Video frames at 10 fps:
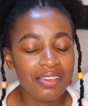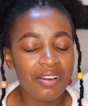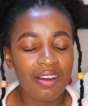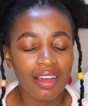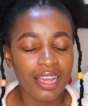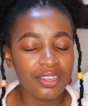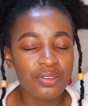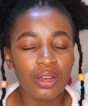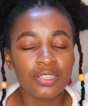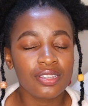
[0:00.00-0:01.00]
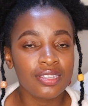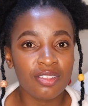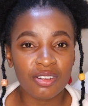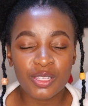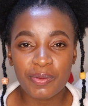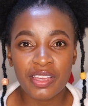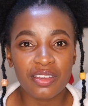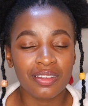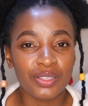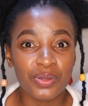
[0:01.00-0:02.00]
yeah, and you know, I just started
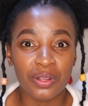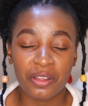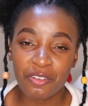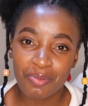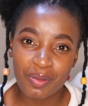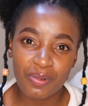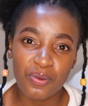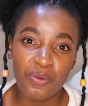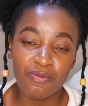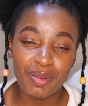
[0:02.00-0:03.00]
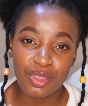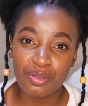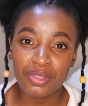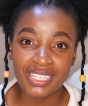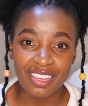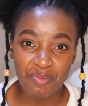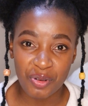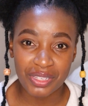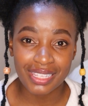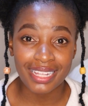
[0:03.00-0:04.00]
speaking to a lot of people who've been through the same
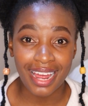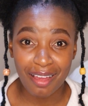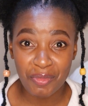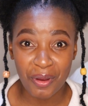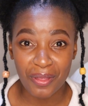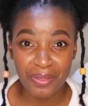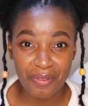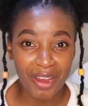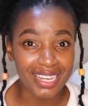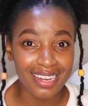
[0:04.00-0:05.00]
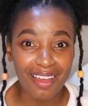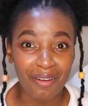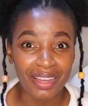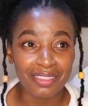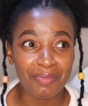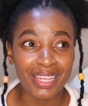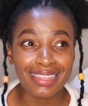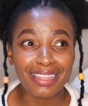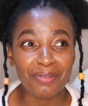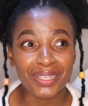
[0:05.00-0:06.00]
process that I'm going through right now, and the
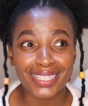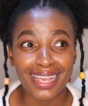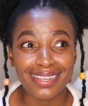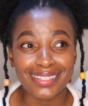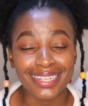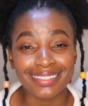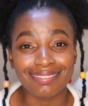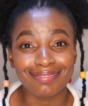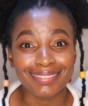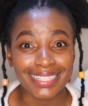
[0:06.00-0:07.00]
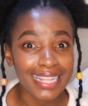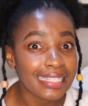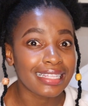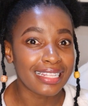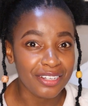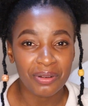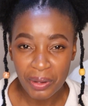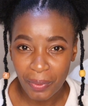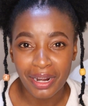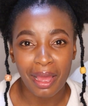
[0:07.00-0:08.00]
main thing they were saying is that that's
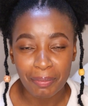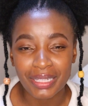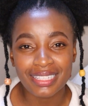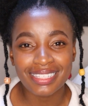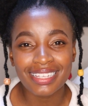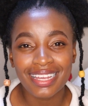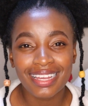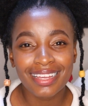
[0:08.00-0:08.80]
literally what happens.